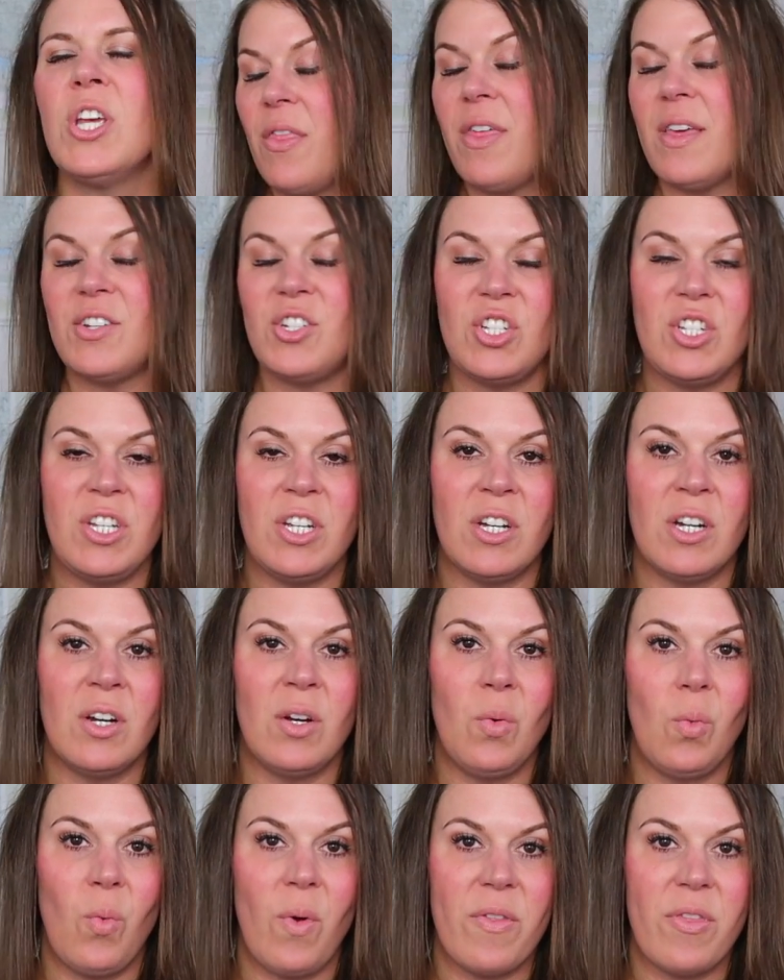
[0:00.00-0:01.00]
This
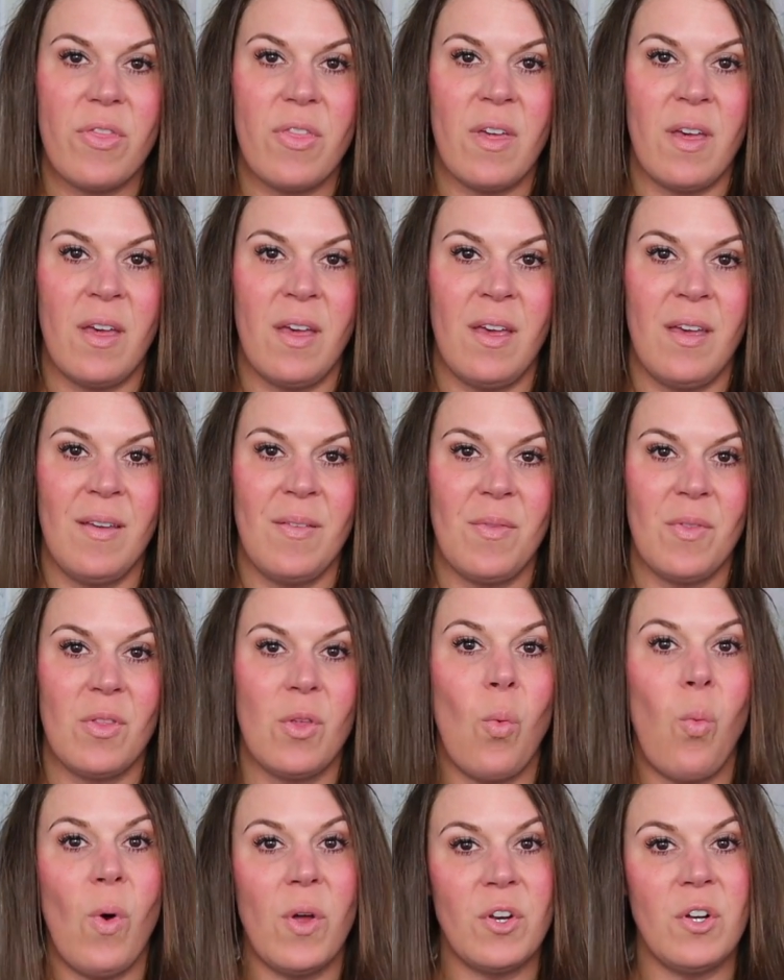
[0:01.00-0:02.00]
year with the,
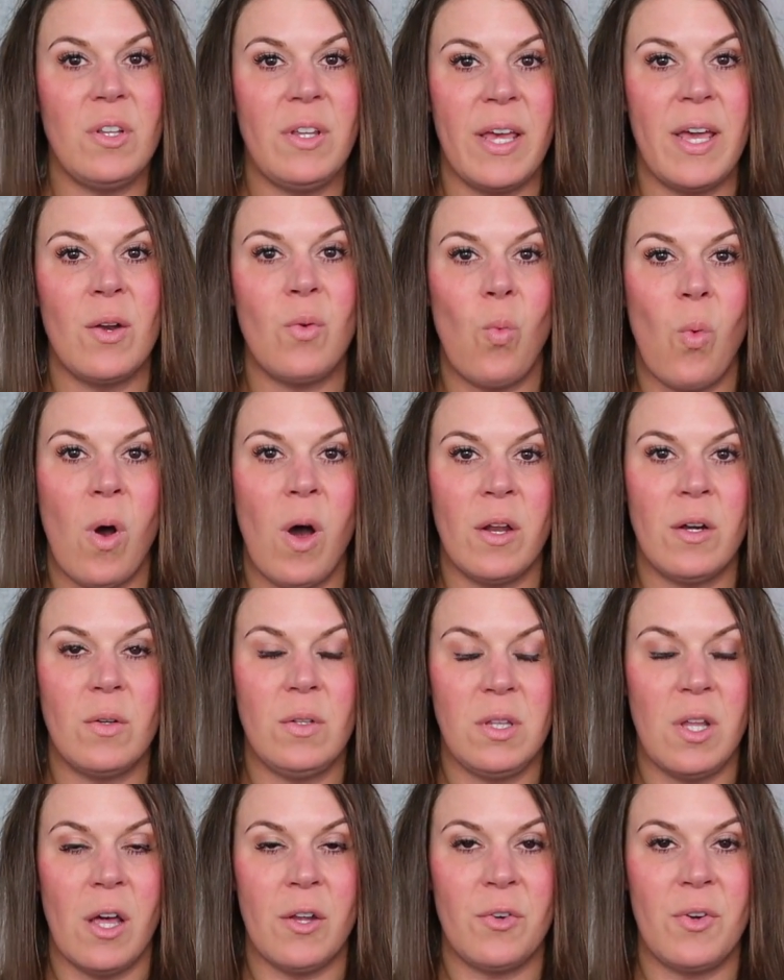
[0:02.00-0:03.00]
the Wonderland water,
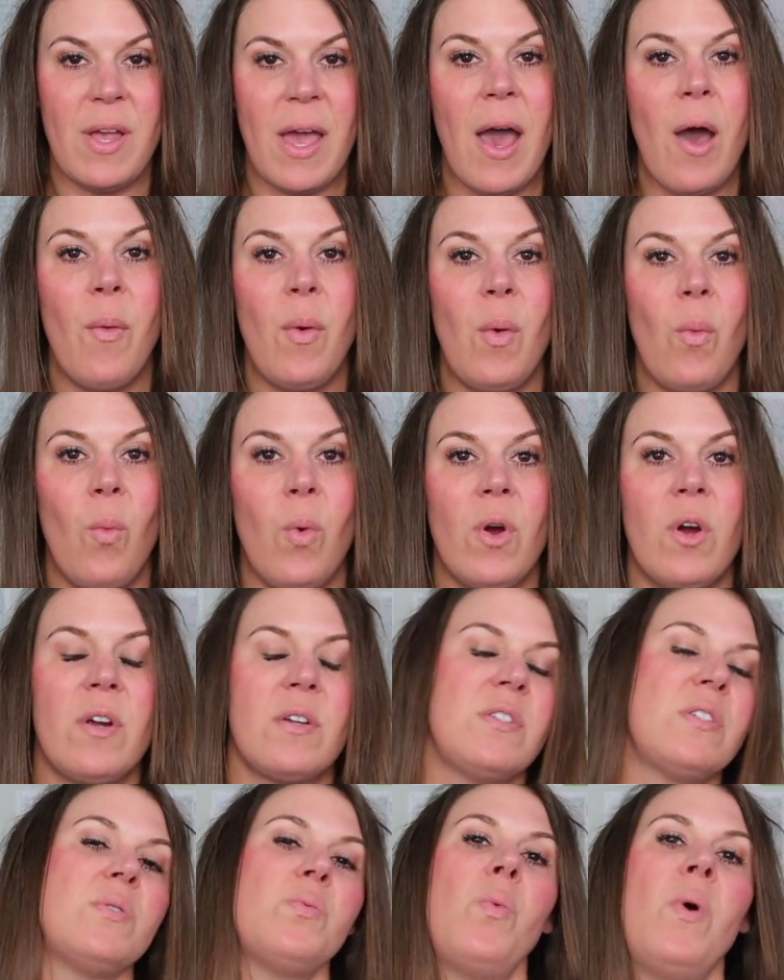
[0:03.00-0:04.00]
lottery, how it
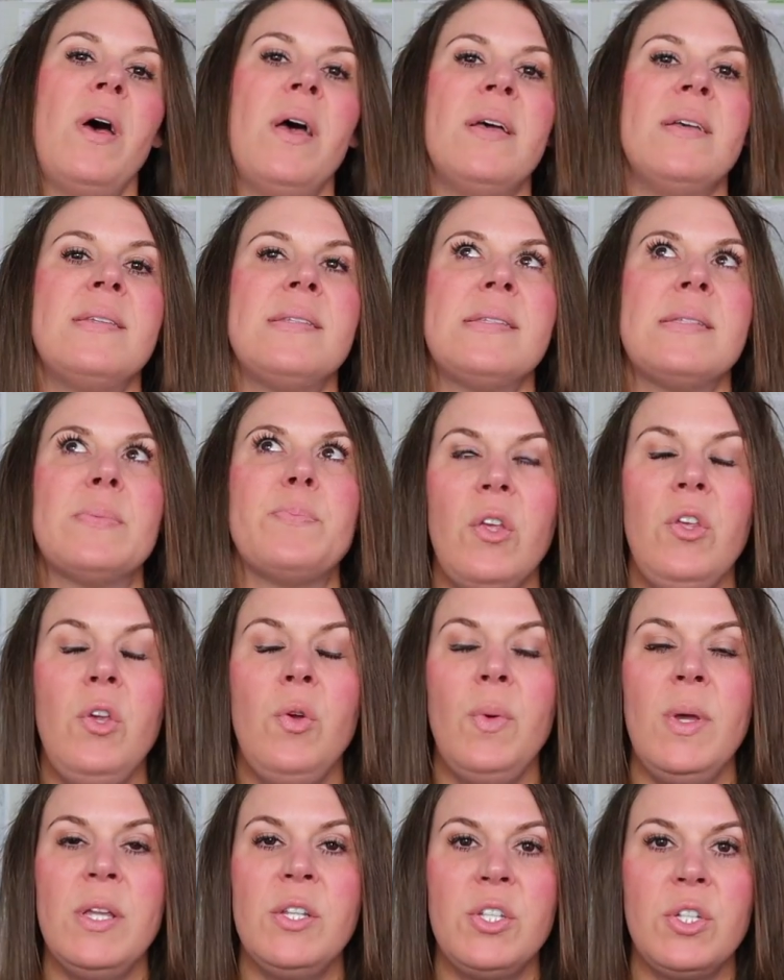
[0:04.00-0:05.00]
works was was
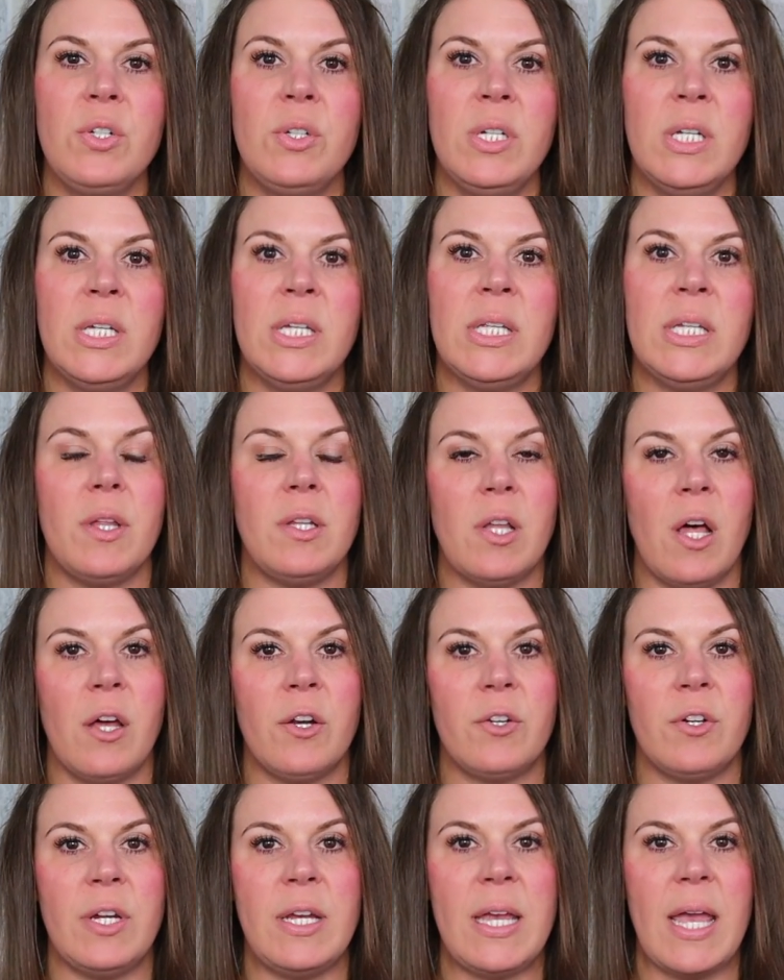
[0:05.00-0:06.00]
you enter in the
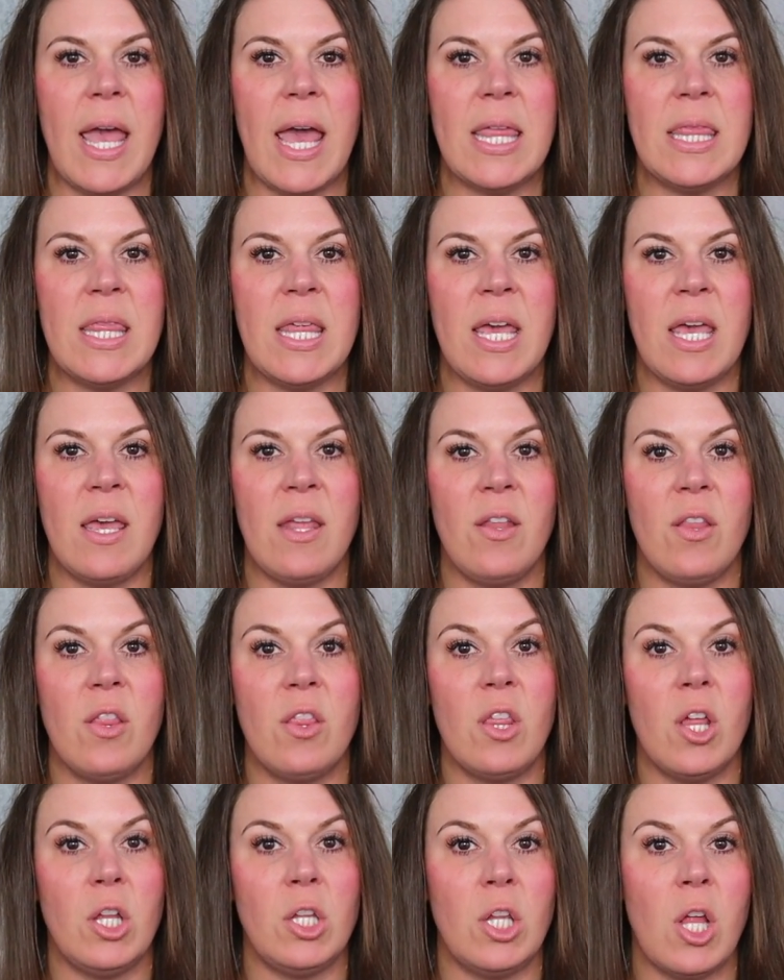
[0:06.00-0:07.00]
lottery and then
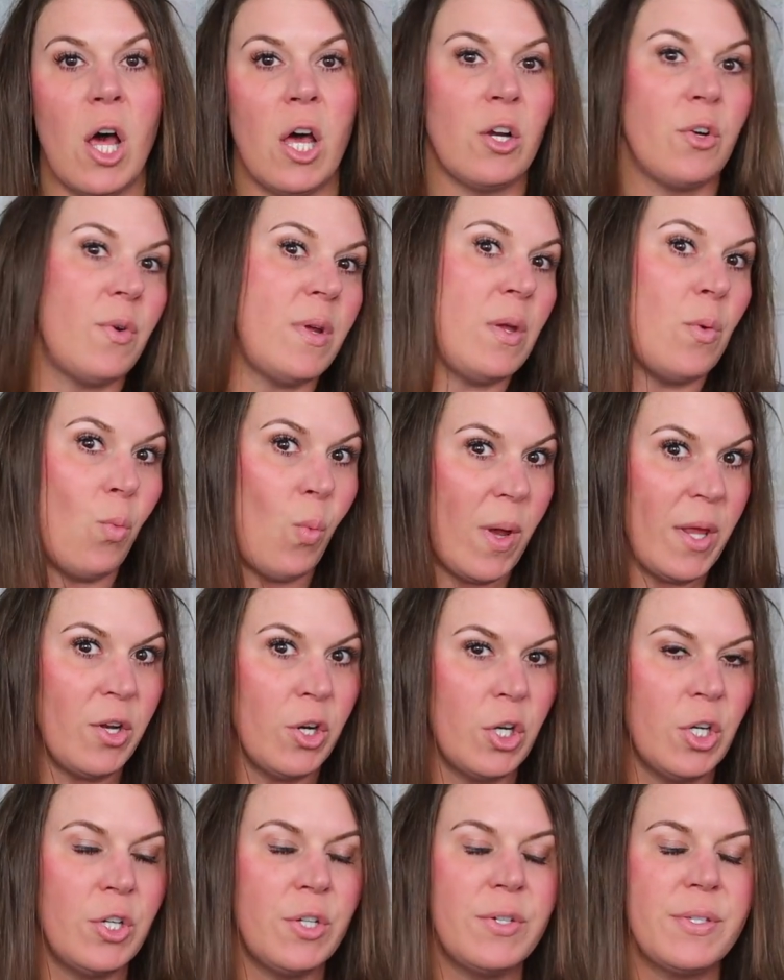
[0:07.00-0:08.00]
the lottery
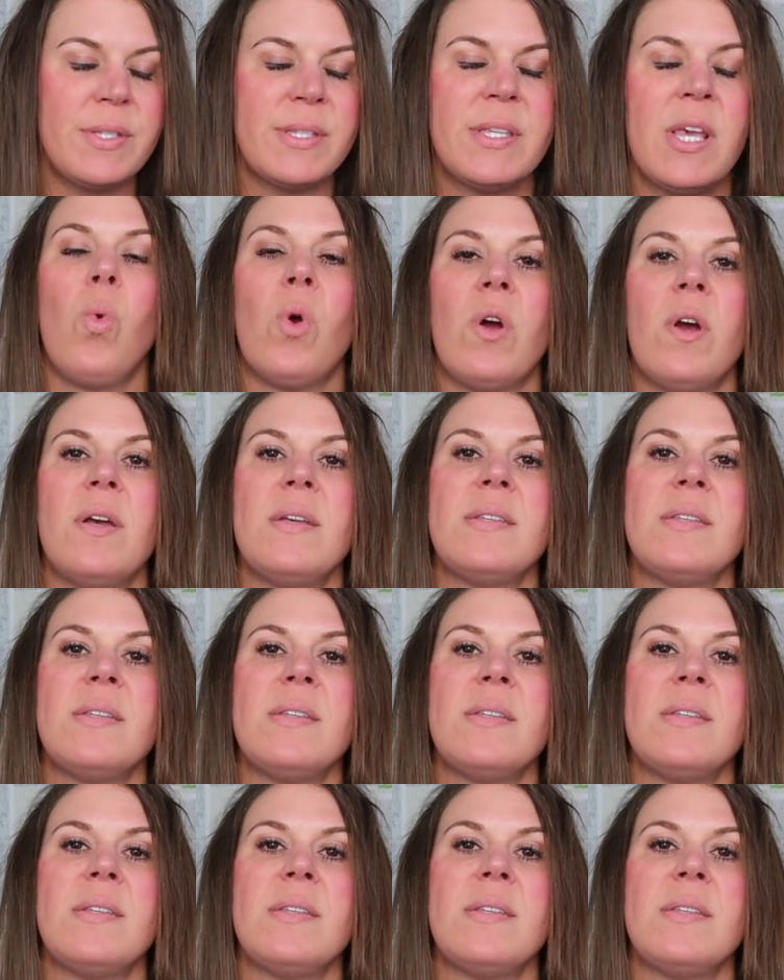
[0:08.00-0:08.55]
winners were